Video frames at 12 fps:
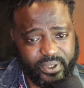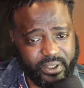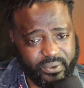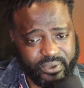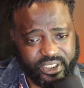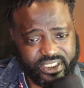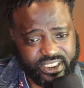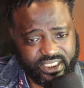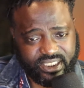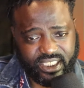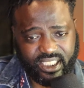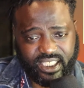This
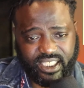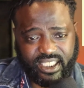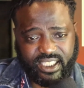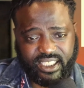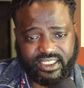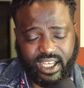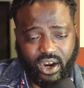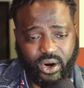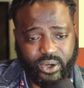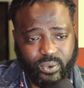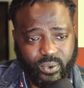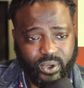is the
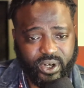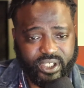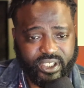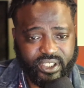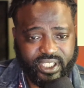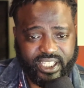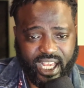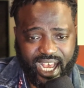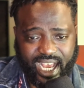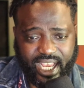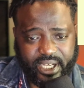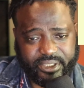art of war. And
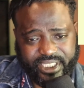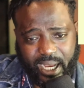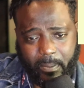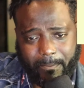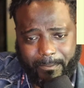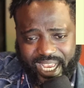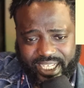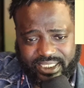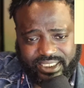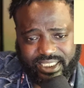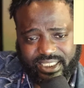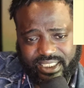I held out bait